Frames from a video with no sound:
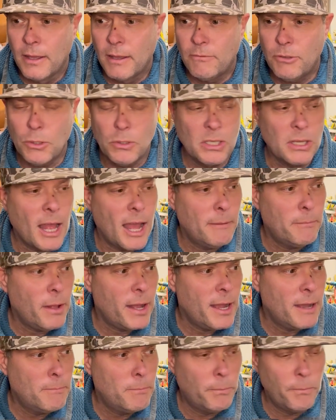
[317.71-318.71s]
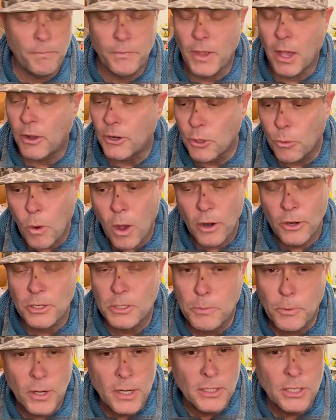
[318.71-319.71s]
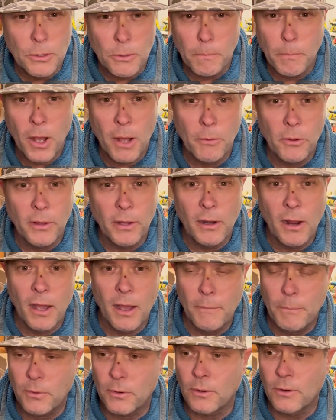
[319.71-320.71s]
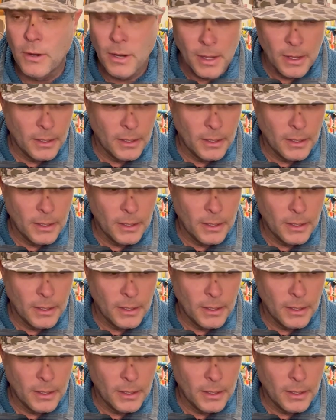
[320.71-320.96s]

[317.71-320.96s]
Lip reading: you slide by underwater springs that are bubbling up, or